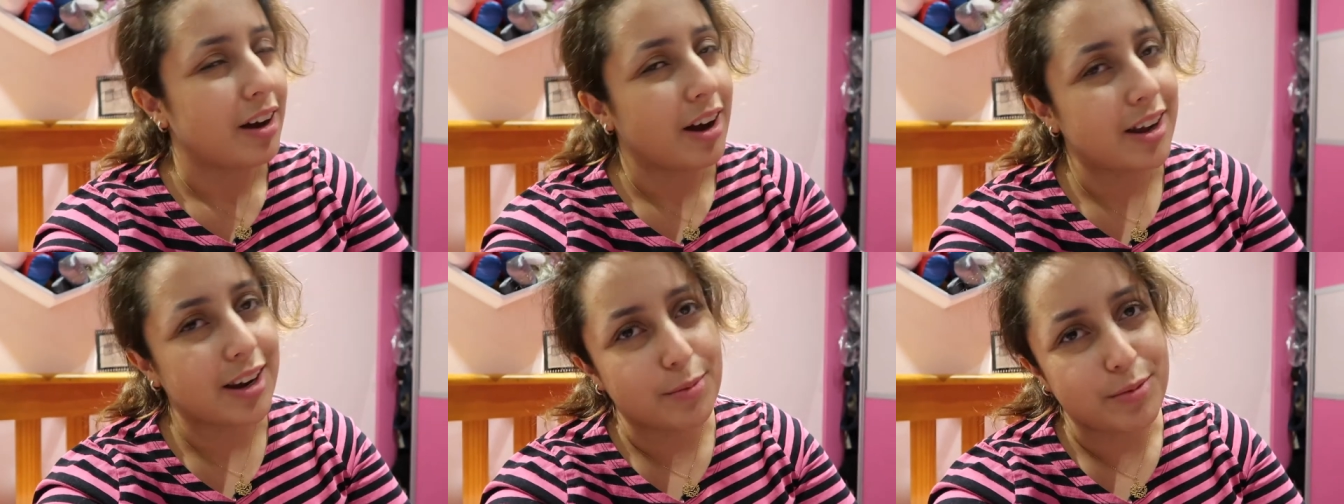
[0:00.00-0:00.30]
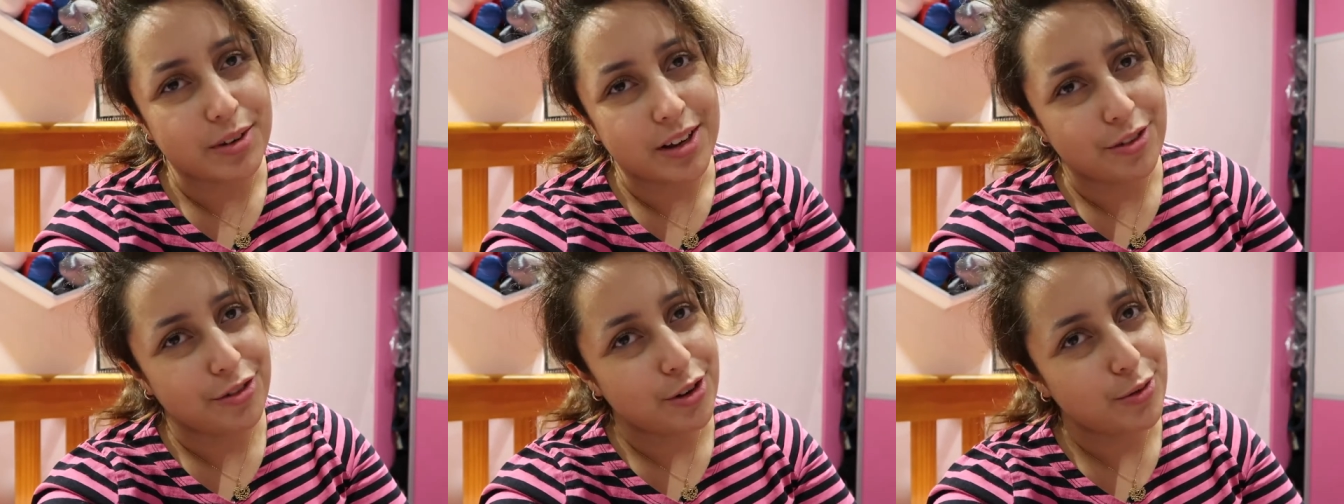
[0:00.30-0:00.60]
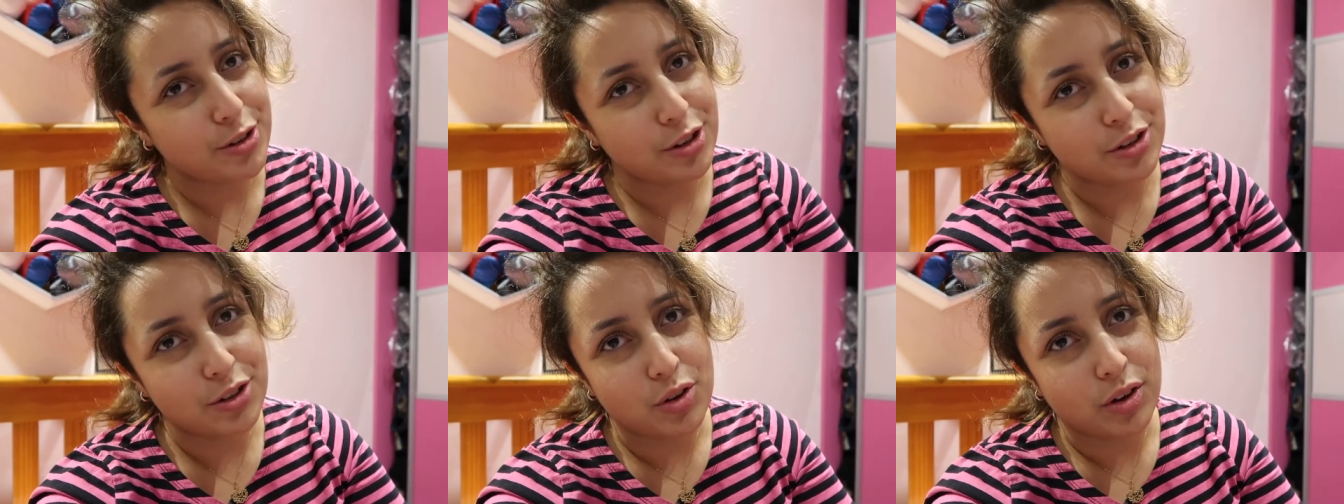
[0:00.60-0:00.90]
and if it
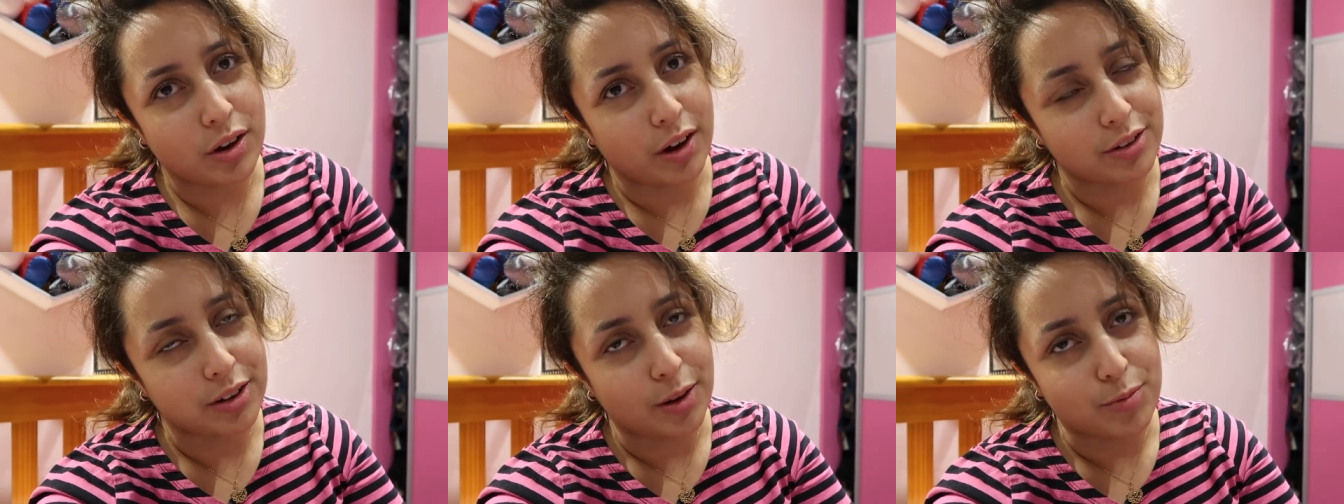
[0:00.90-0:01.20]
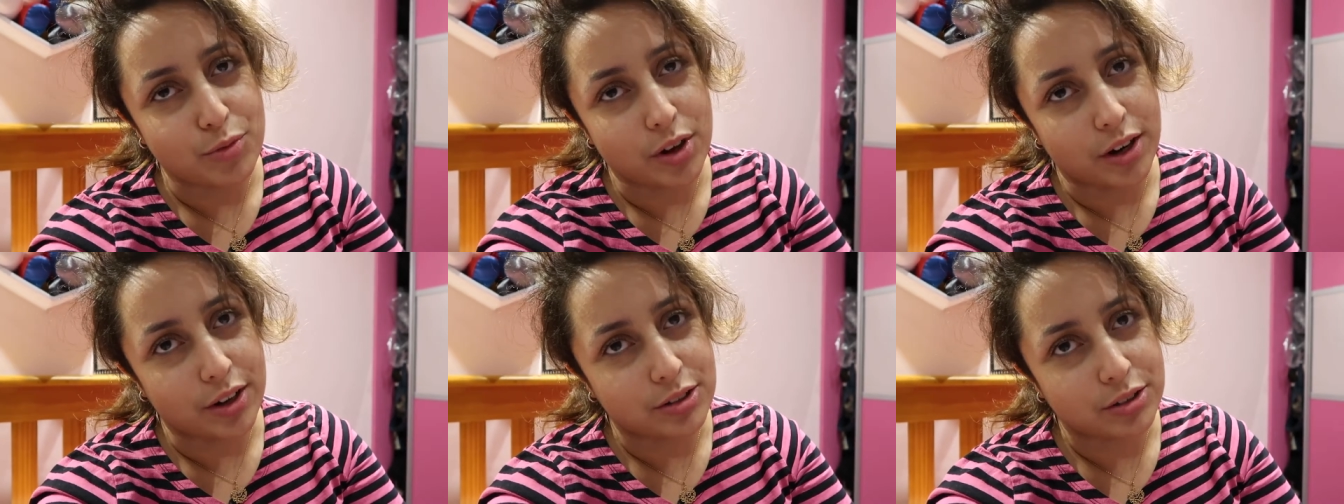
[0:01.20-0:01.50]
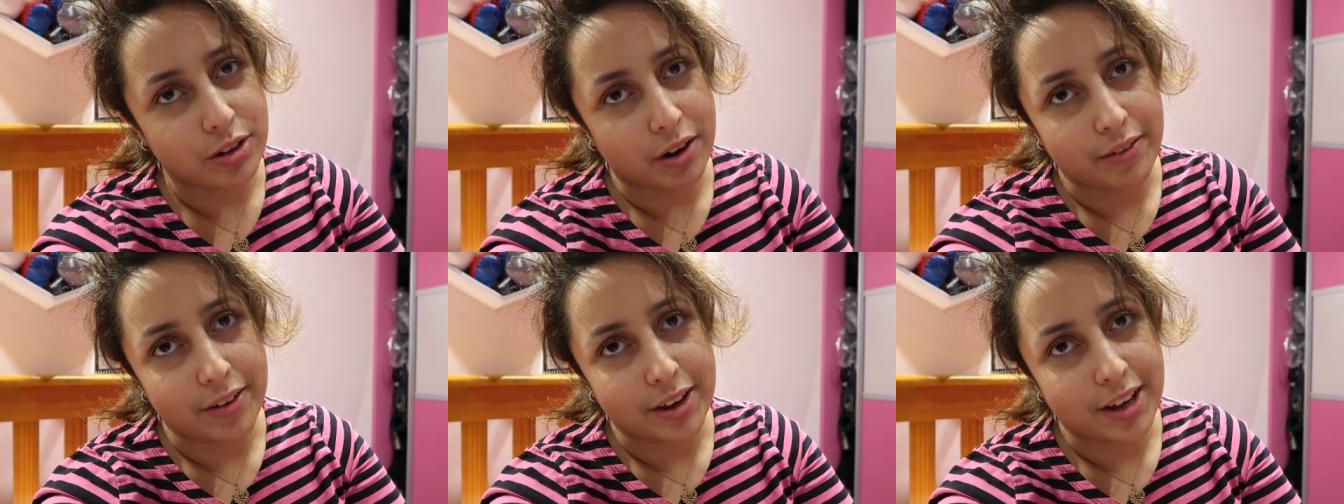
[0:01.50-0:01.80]
was Newcastle, I'm really
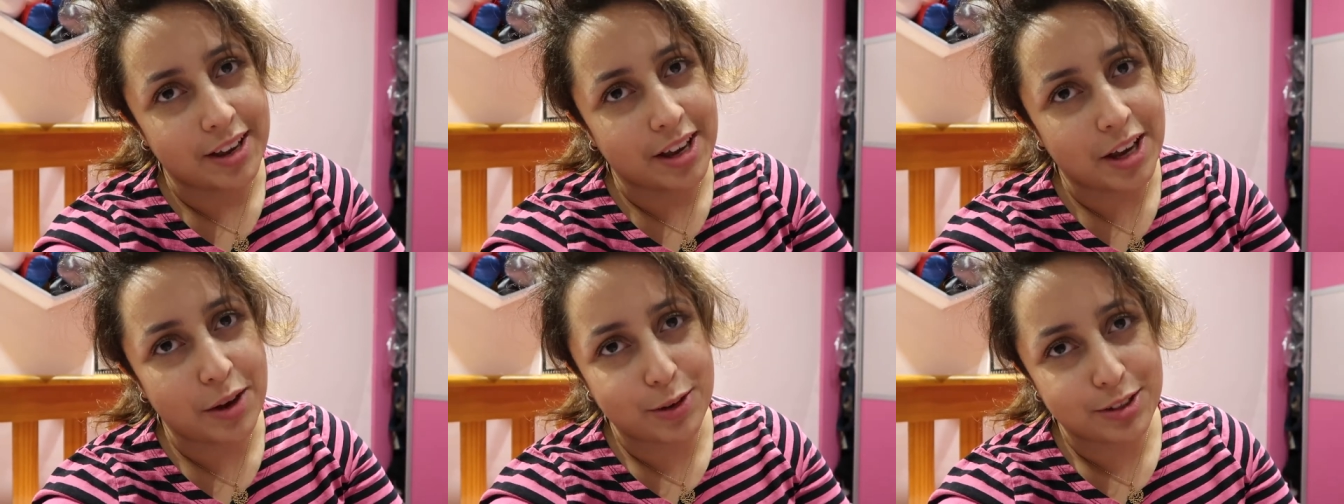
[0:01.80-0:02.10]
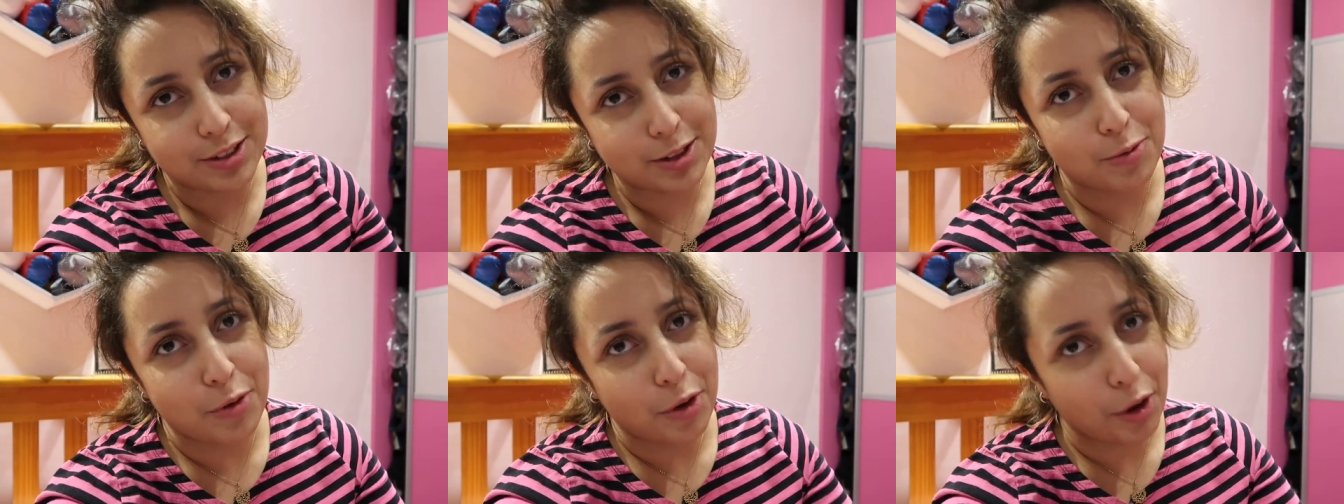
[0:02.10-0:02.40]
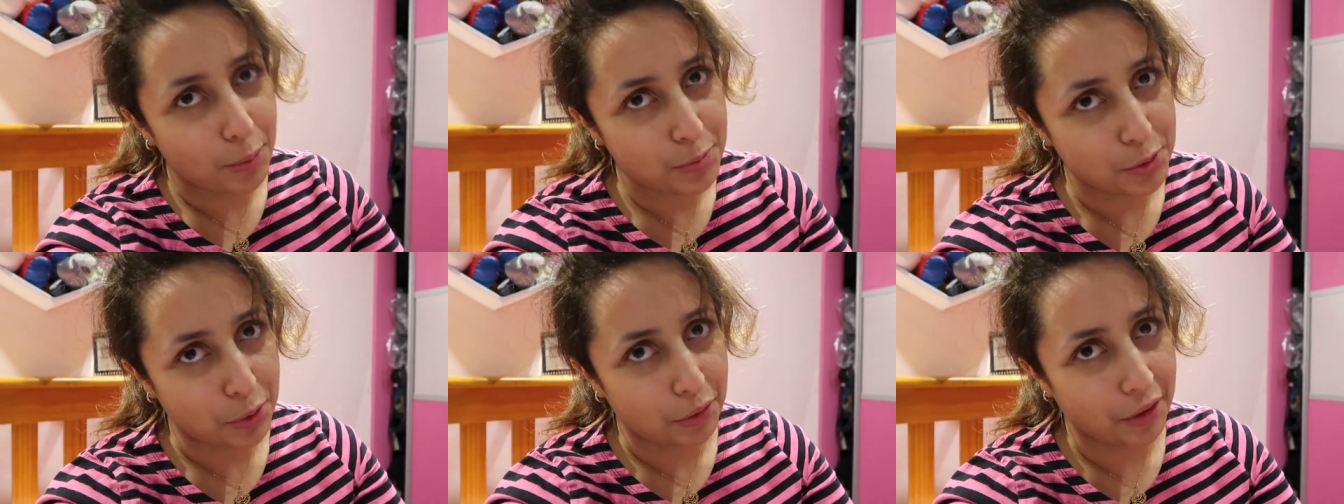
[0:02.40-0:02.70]
sorry, it was somewhere
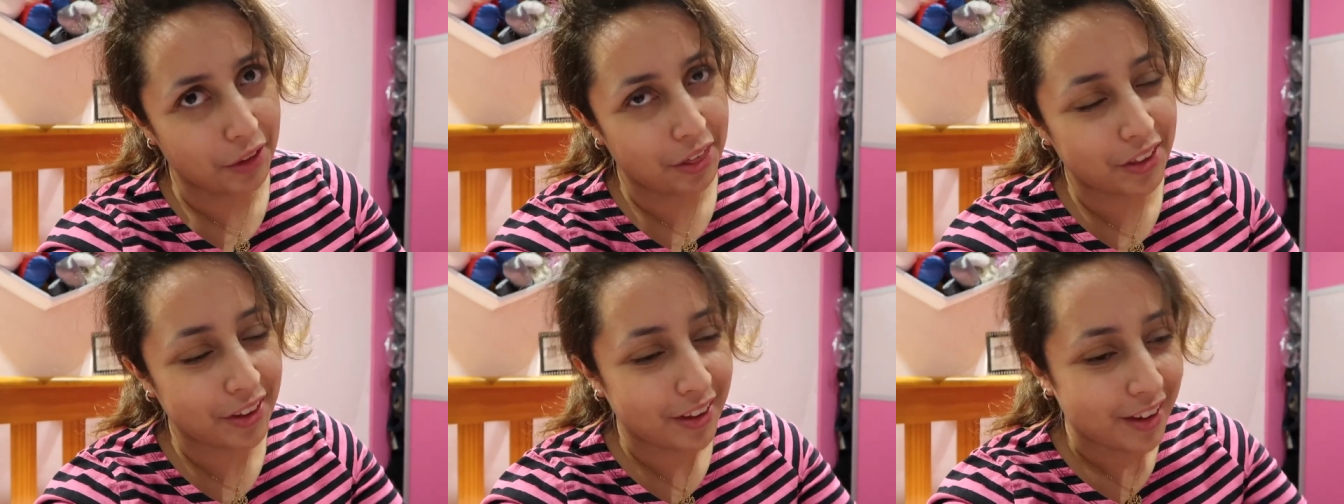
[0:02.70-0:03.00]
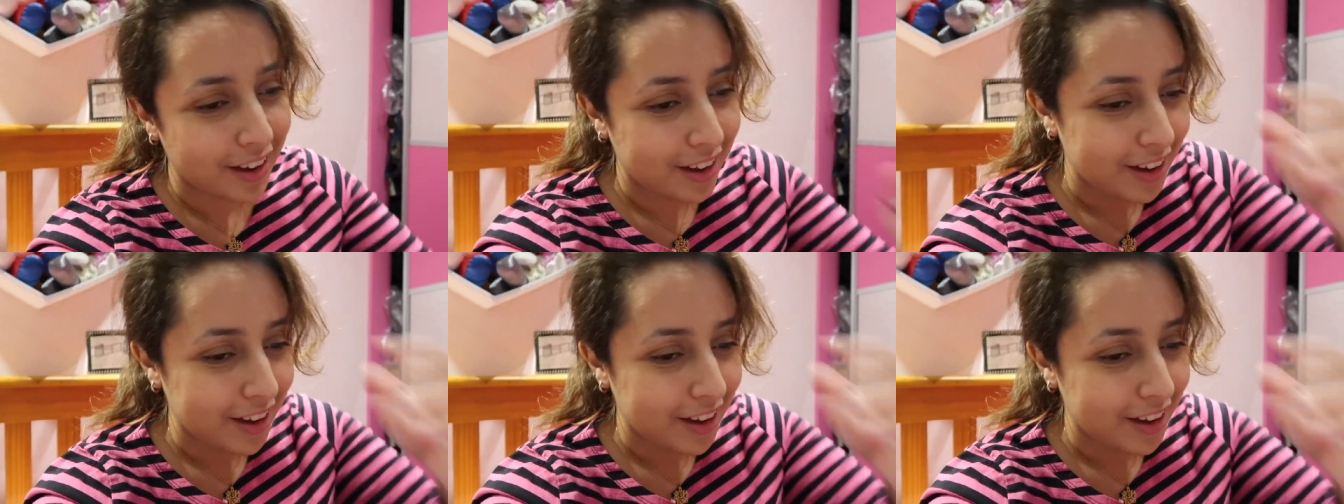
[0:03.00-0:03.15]
up north,